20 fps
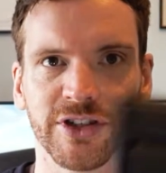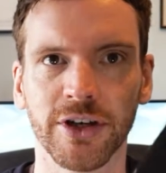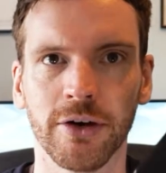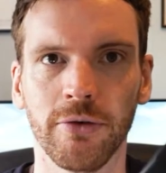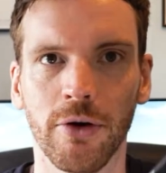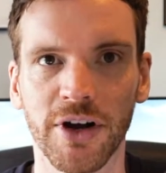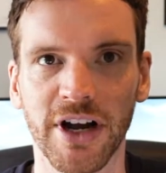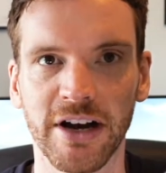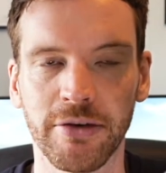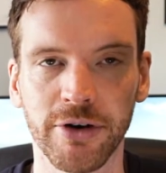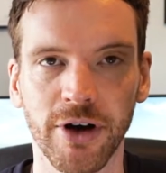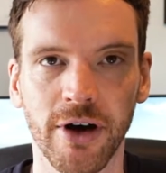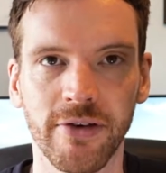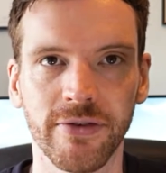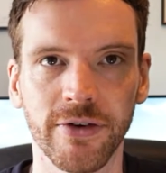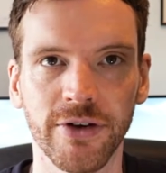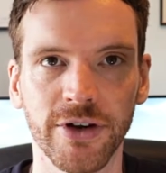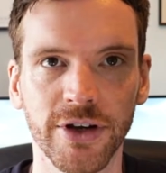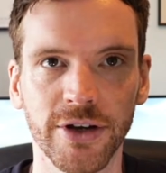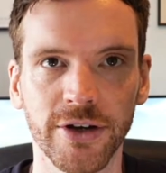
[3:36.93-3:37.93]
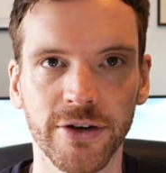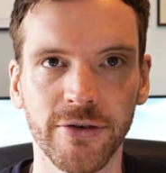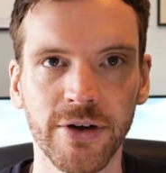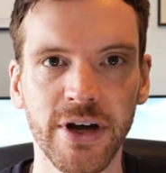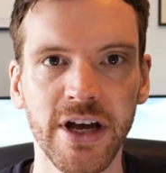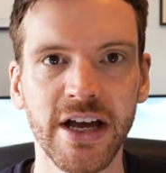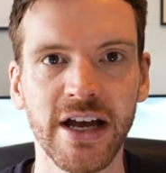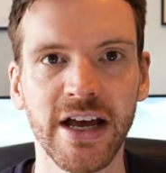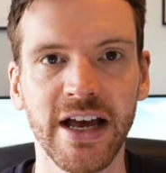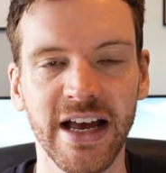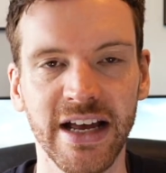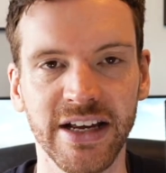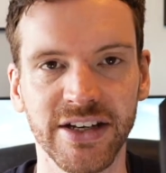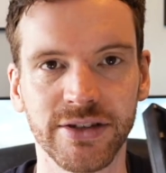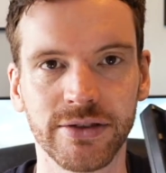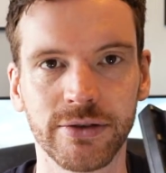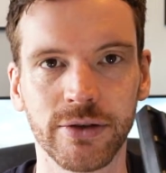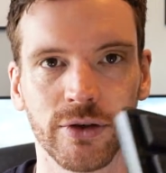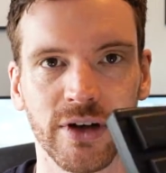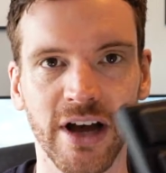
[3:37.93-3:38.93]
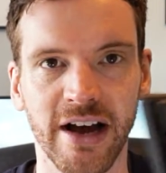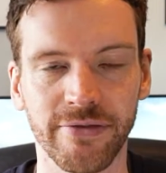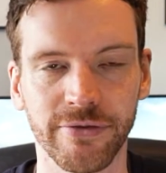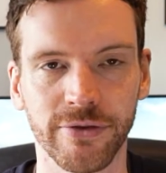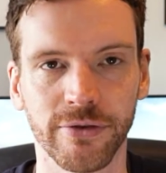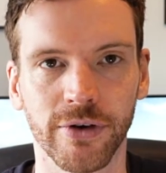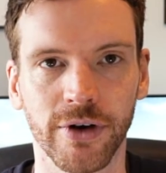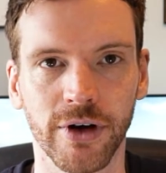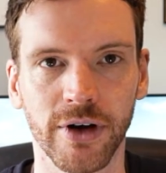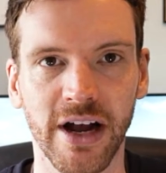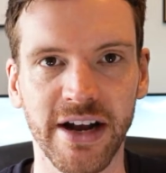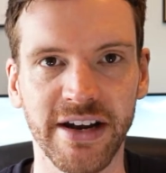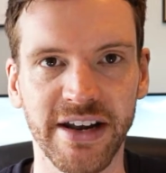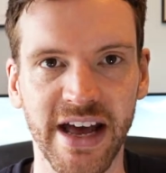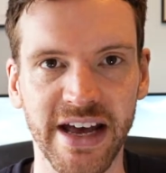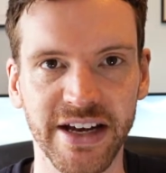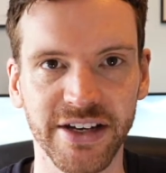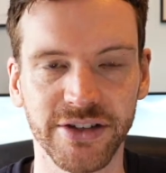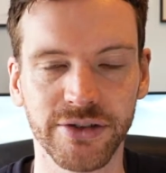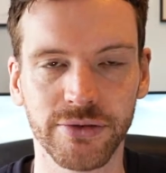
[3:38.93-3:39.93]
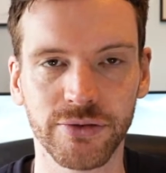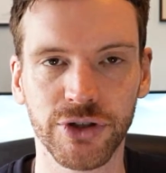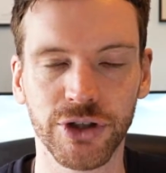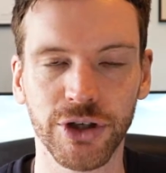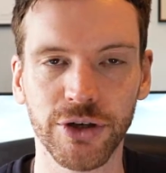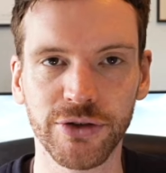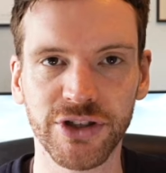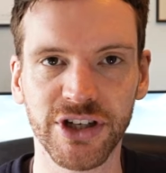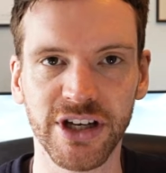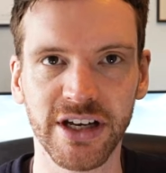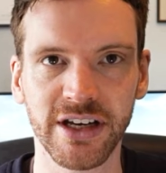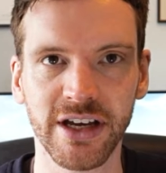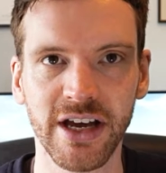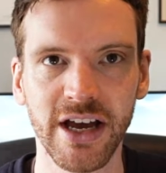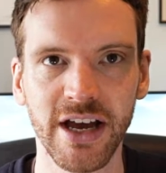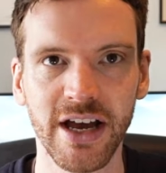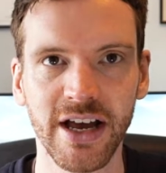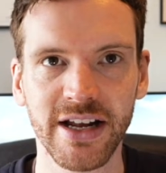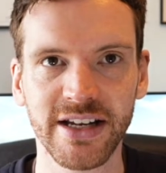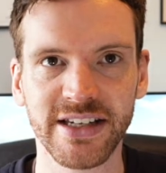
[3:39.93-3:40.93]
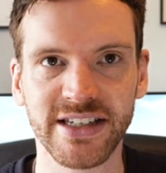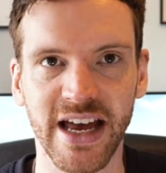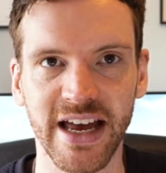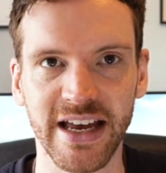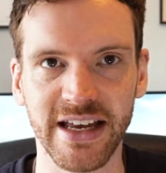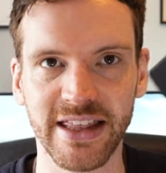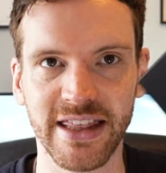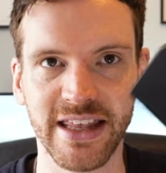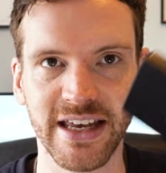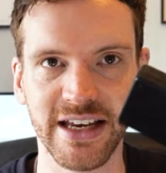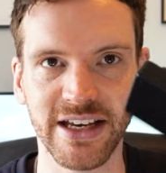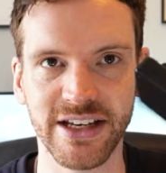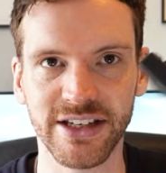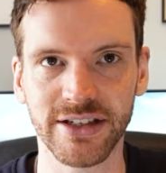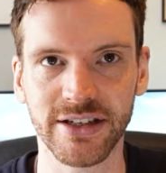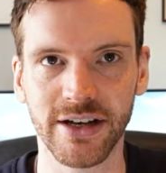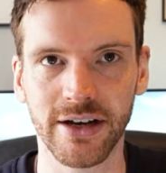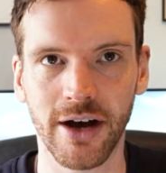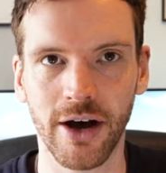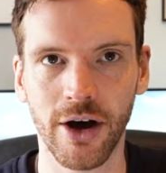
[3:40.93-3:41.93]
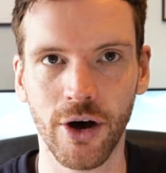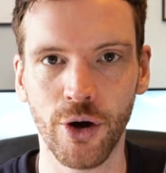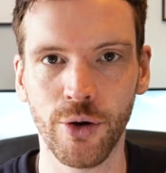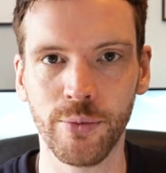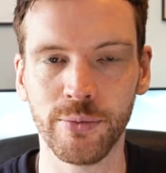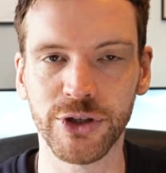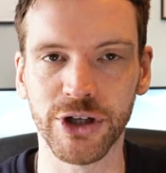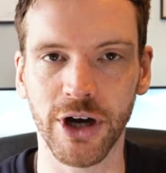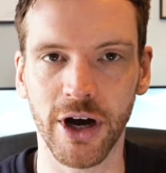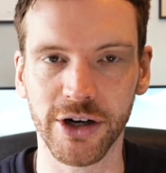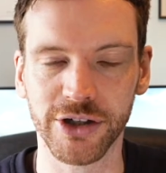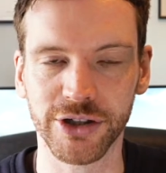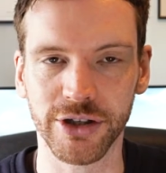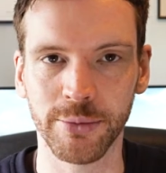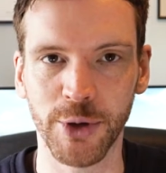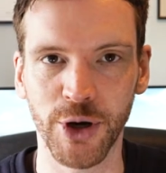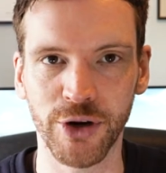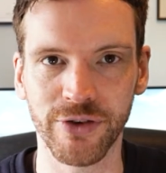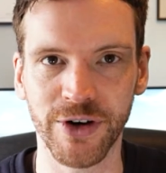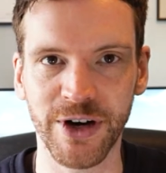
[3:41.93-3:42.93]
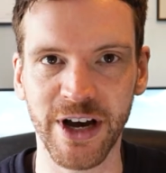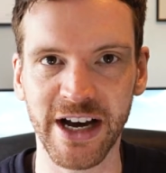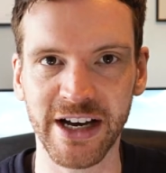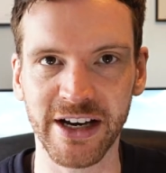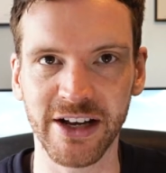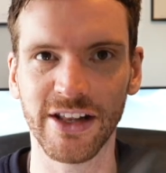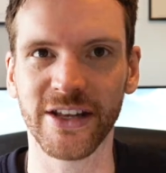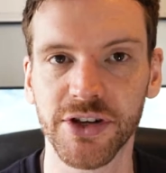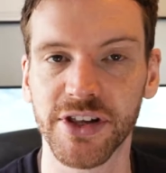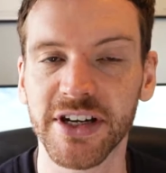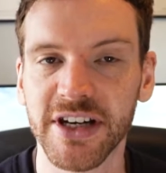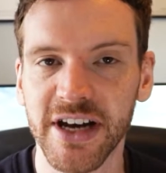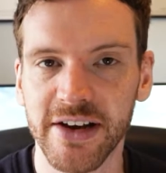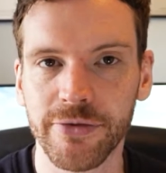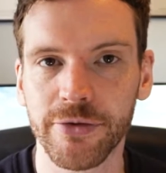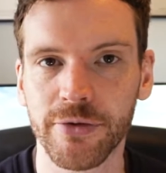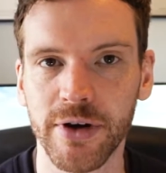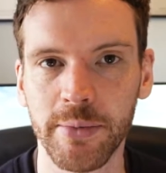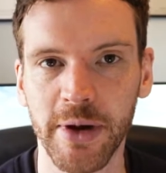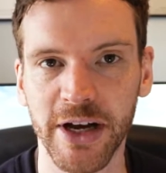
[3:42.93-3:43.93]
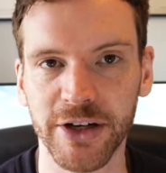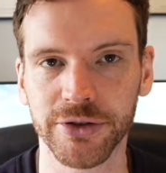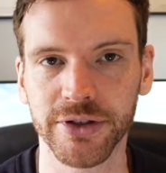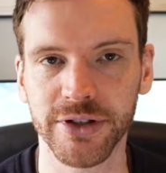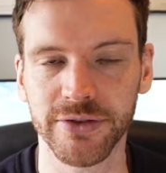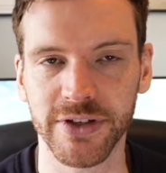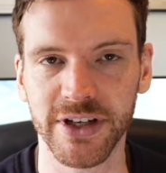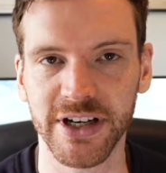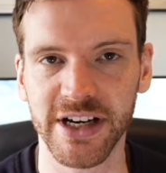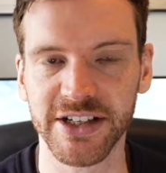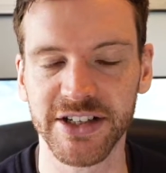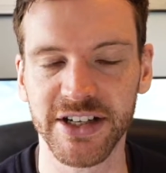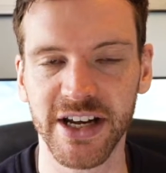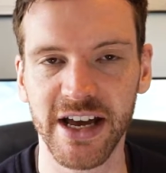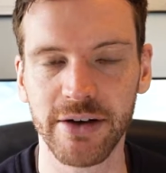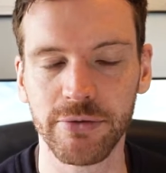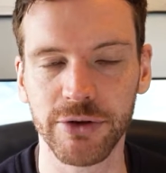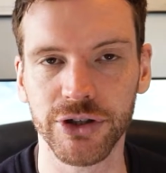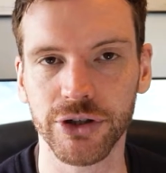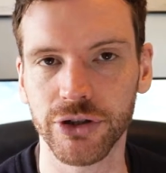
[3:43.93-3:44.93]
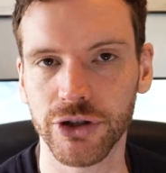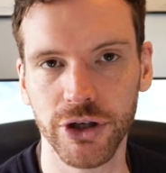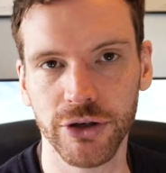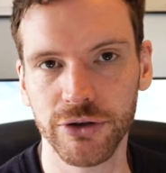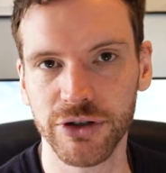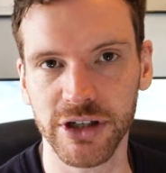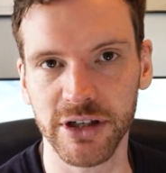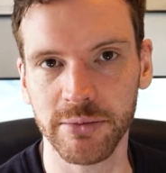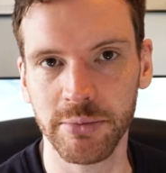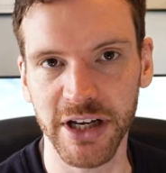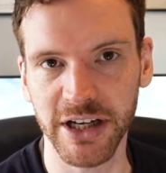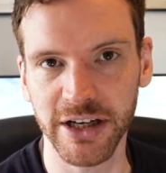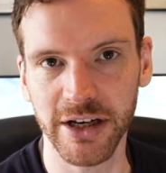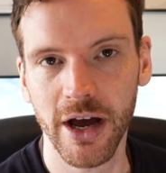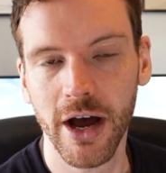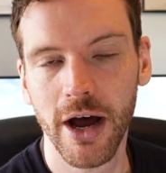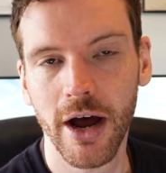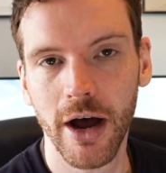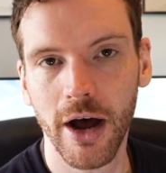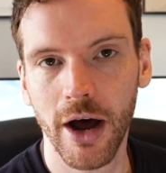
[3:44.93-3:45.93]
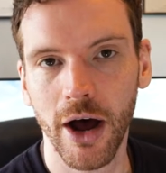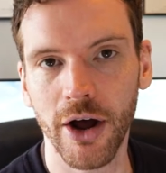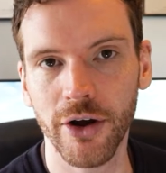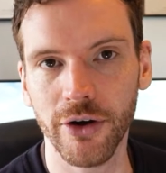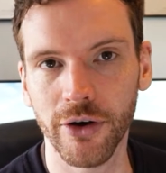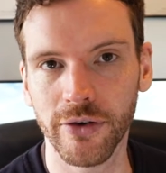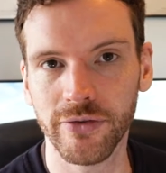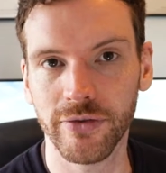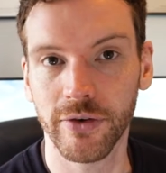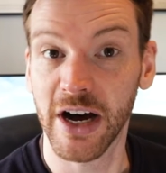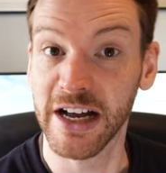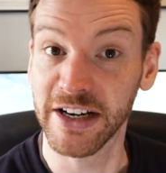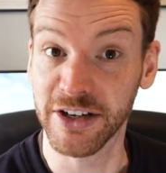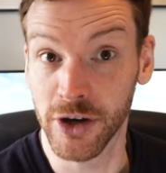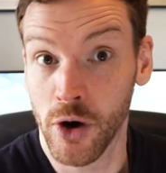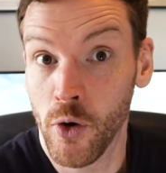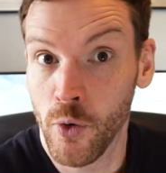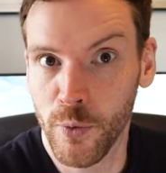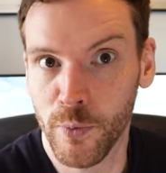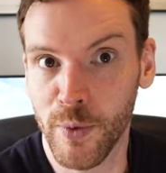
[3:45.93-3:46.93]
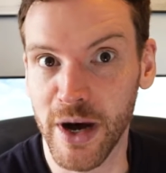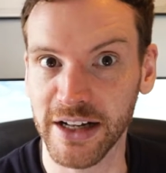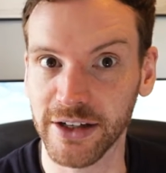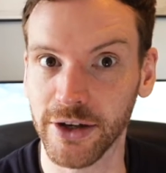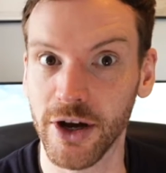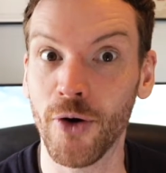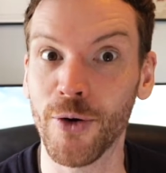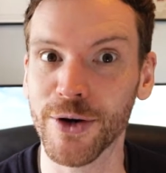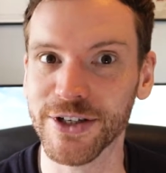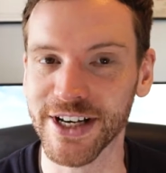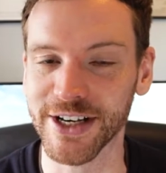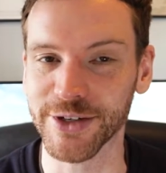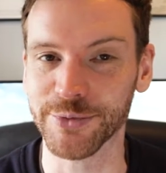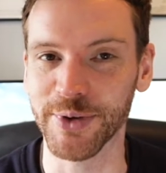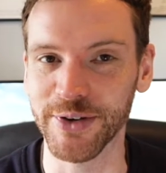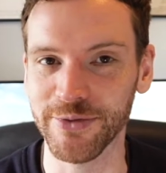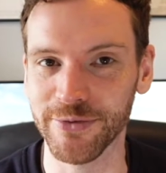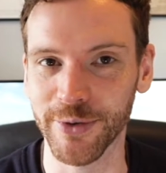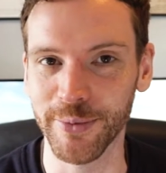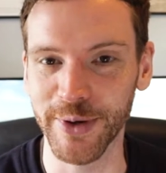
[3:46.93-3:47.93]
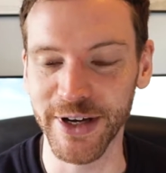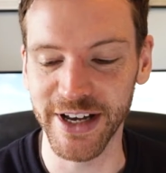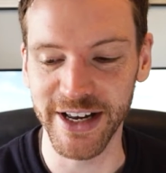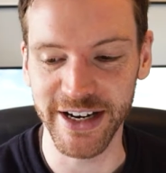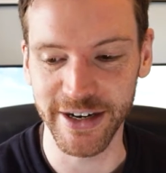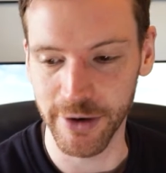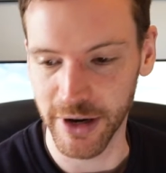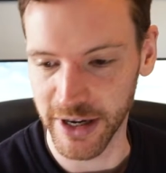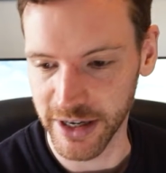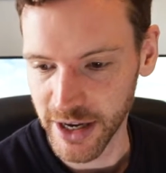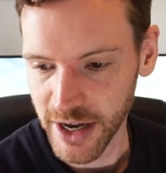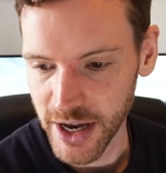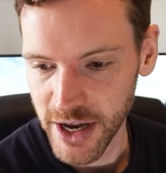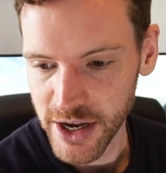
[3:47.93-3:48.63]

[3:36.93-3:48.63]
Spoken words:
So what I would often do is, after a day's shooting, take these home, charge them overnight, and so then you have 3 batteries for the next day, which should usually be enough. I know, well, always has been for me anyway.